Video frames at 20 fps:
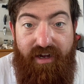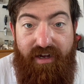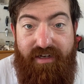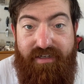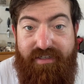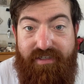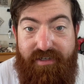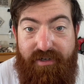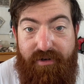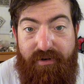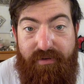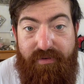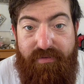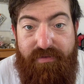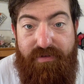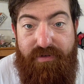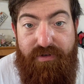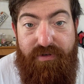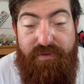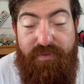So
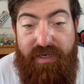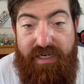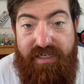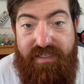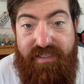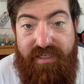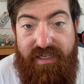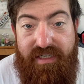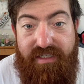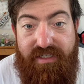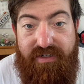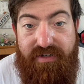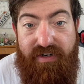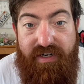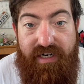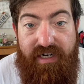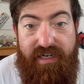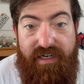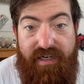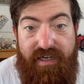do wear
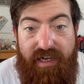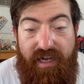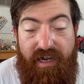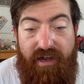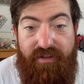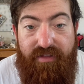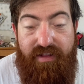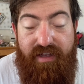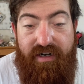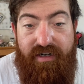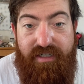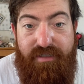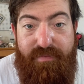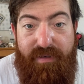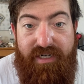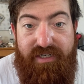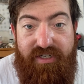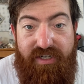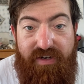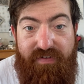sunscreen out there,
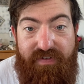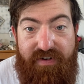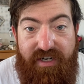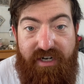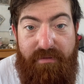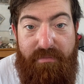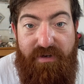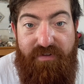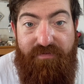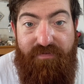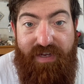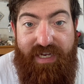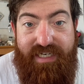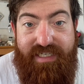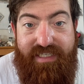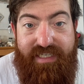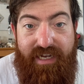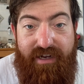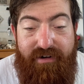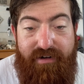especially if you're going to be face
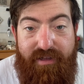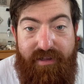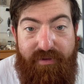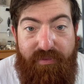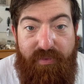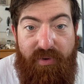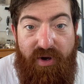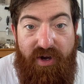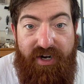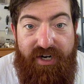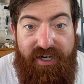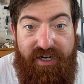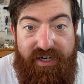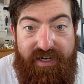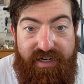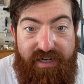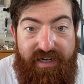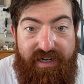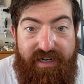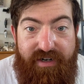down in the water
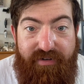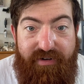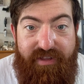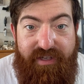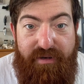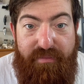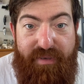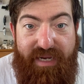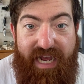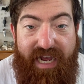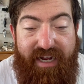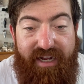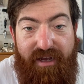with your back